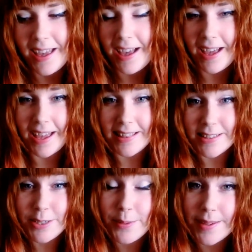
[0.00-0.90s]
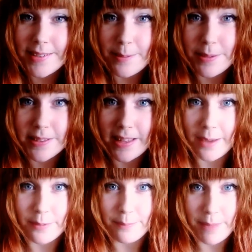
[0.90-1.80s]
And the 2 exceptions
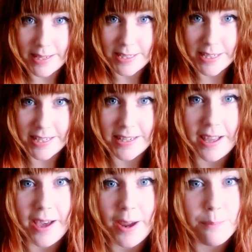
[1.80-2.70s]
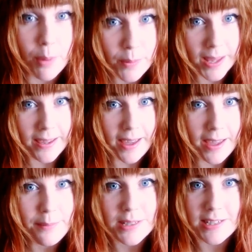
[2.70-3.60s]
I will mention are Bon
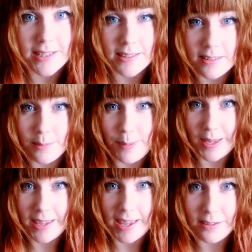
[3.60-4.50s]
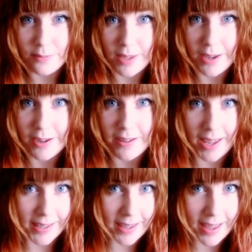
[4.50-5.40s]
Enkai, which is the big end-of-year
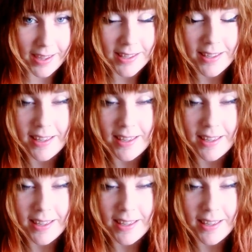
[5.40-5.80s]
enkai,